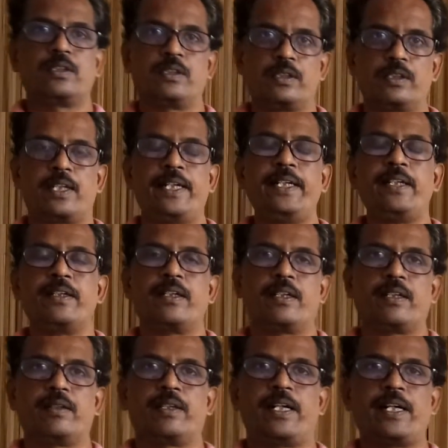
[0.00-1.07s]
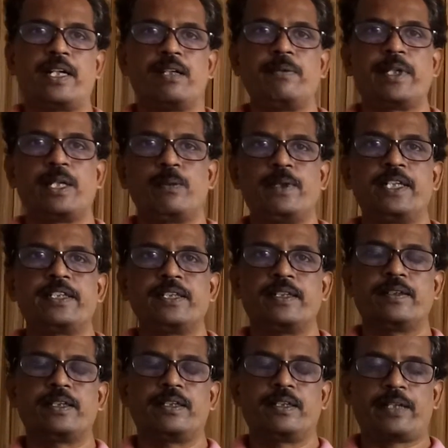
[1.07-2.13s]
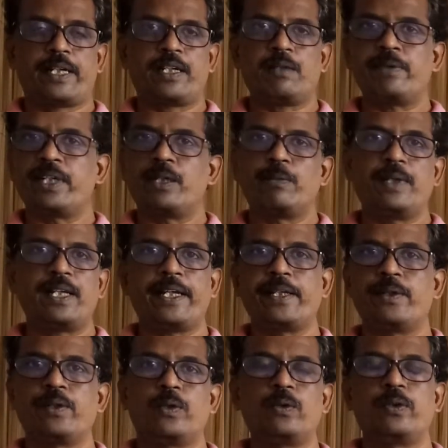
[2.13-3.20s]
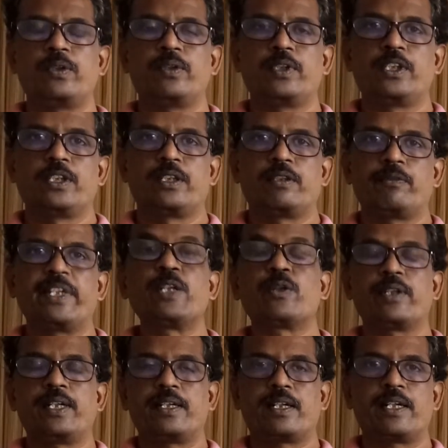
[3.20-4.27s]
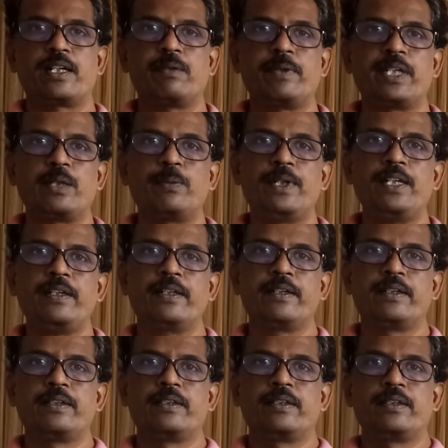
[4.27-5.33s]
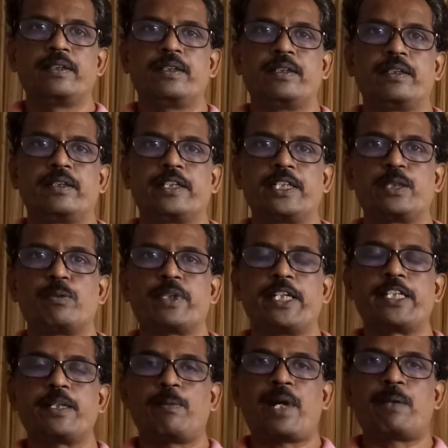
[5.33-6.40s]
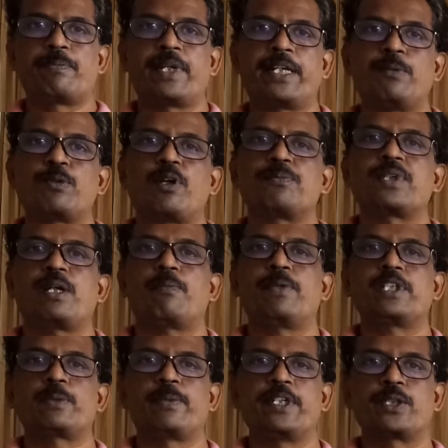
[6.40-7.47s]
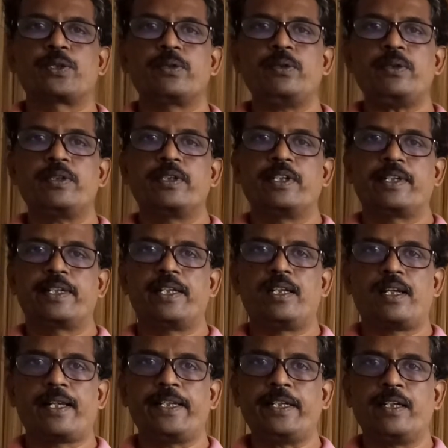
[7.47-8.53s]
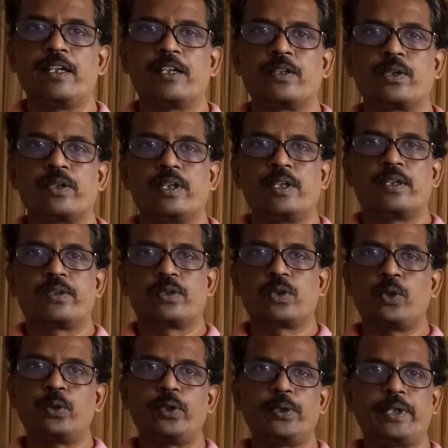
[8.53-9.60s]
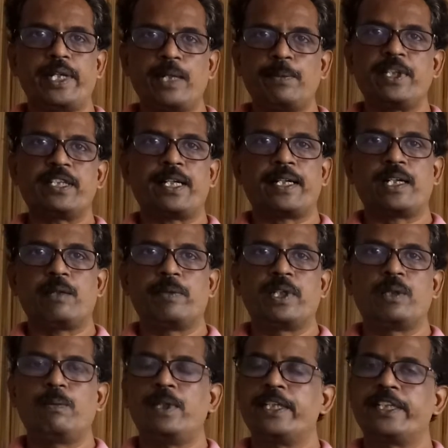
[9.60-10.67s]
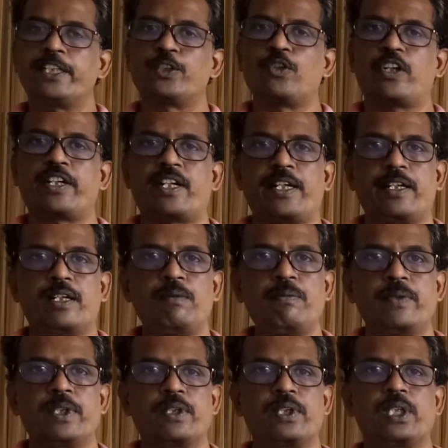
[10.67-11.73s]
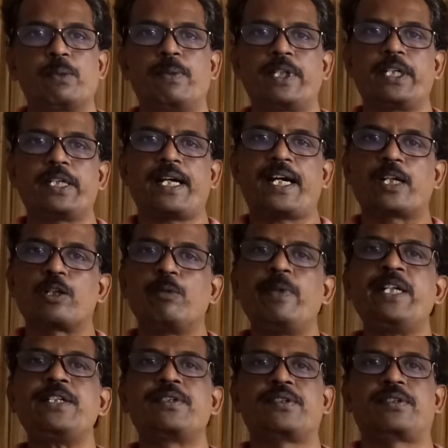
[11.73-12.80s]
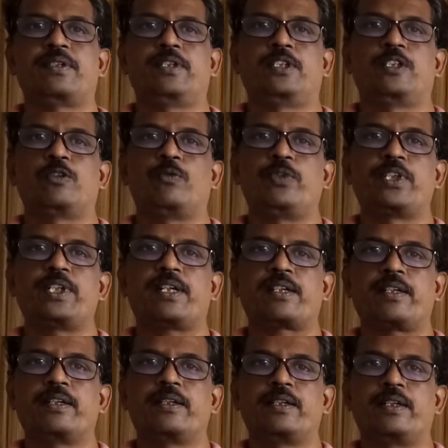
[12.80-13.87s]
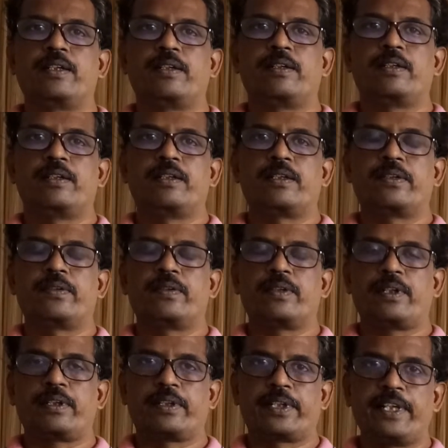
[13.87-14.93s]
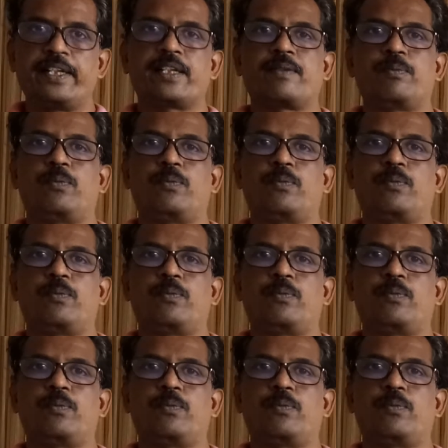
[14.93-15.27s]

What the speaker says: Right? Random variable is random variable. We know that random variable is a mapping from sample space to real line. Though name is random variable, it is not random. But arguments which are there